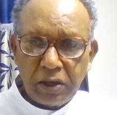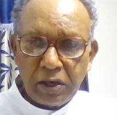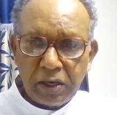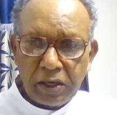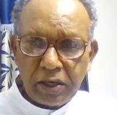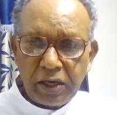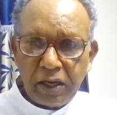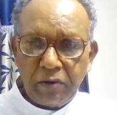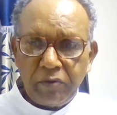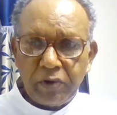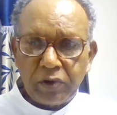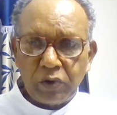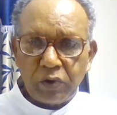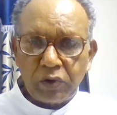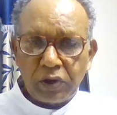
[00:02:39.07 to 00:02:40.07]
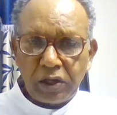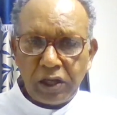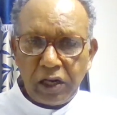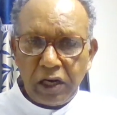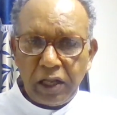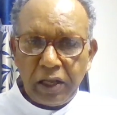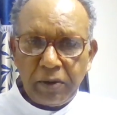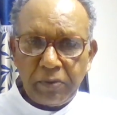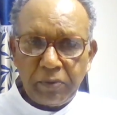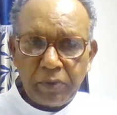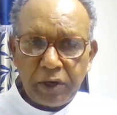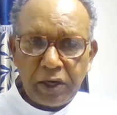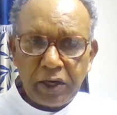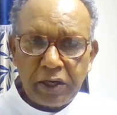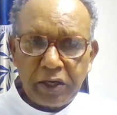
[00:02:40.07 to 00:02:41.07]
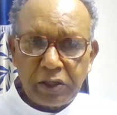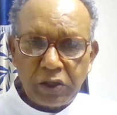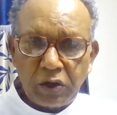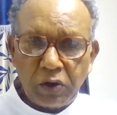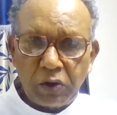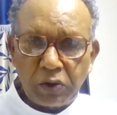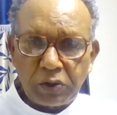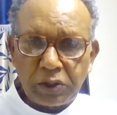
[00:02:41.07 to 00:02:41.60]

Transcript: David could kill him, but he did not.